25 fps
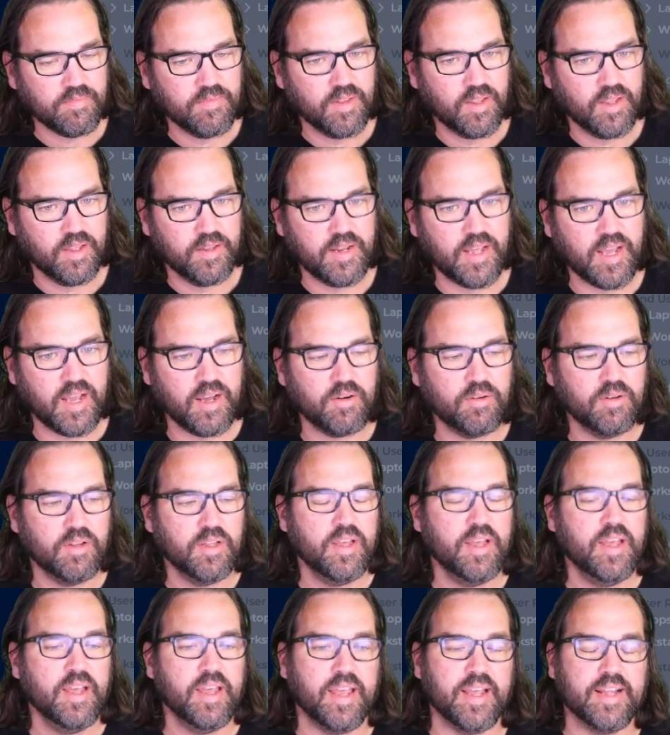Now,
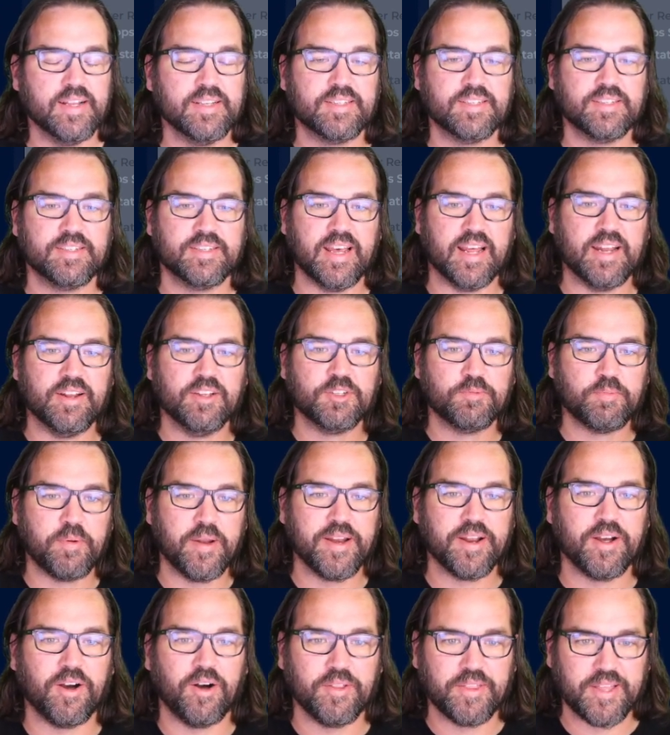instead of
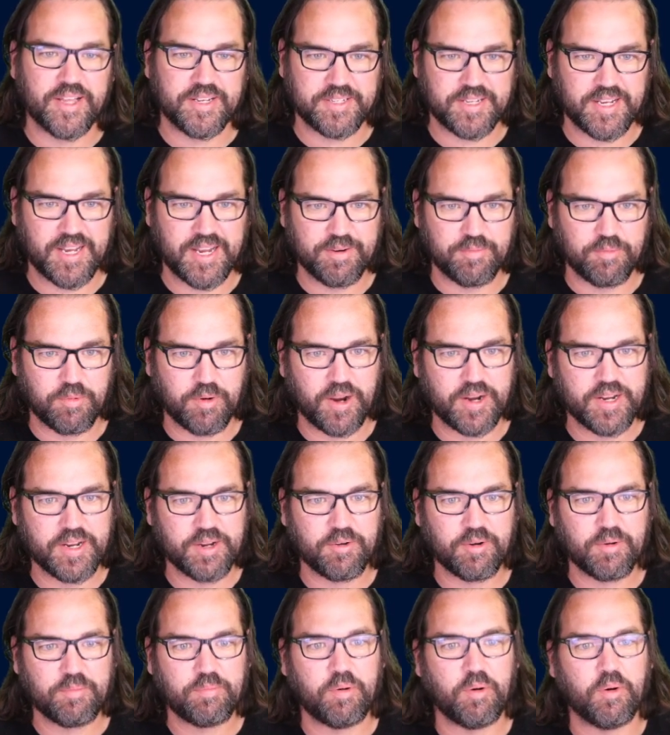spending all that time running
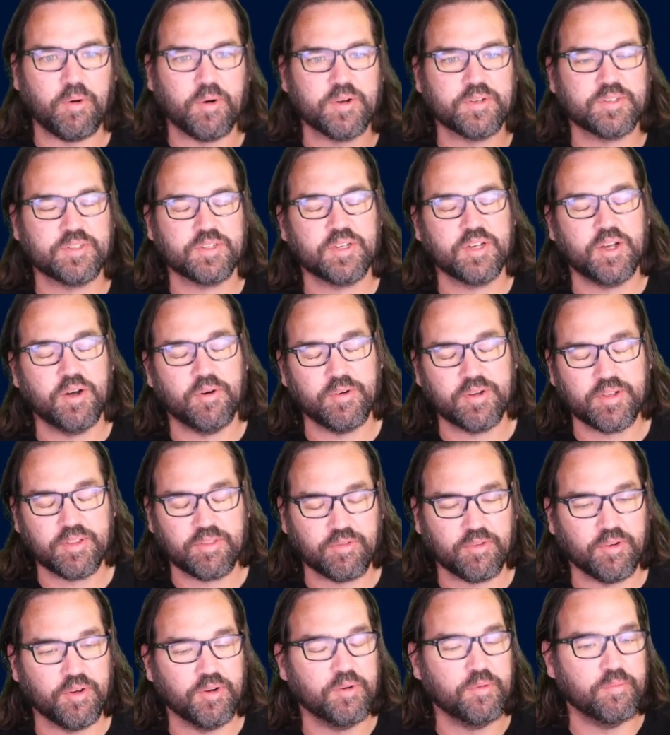reports, going
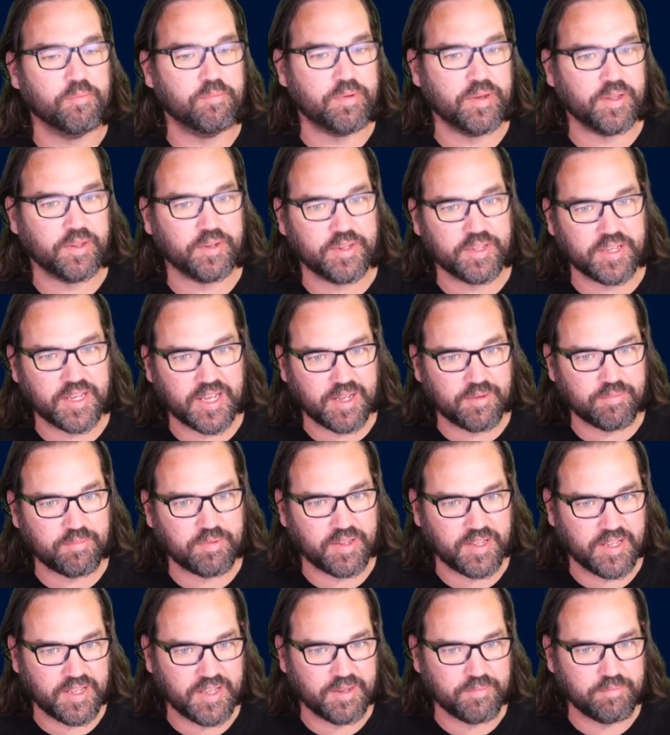through, building up
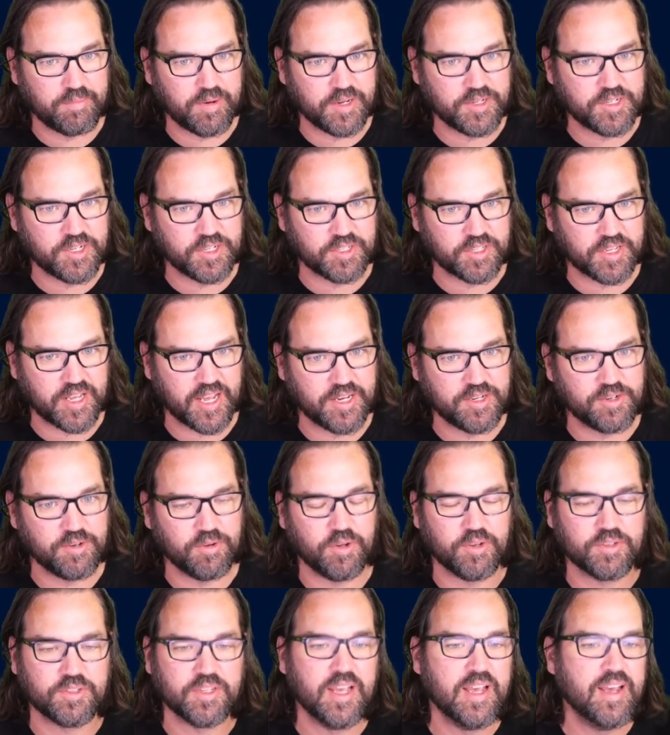budget
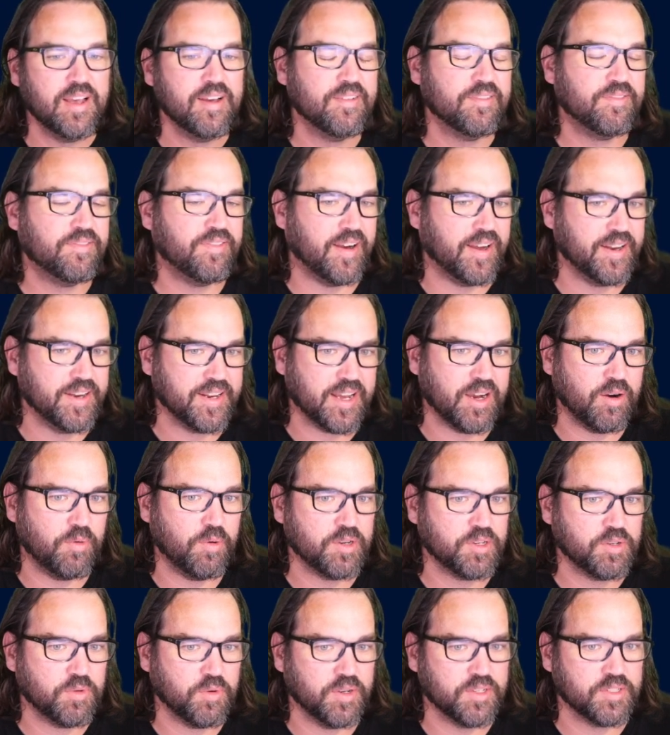schedules, finding out
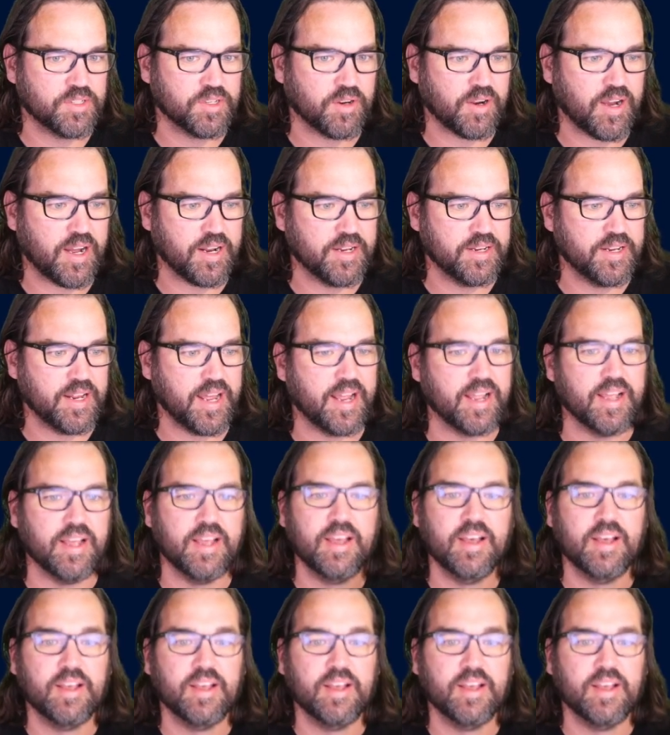which ones are out of date,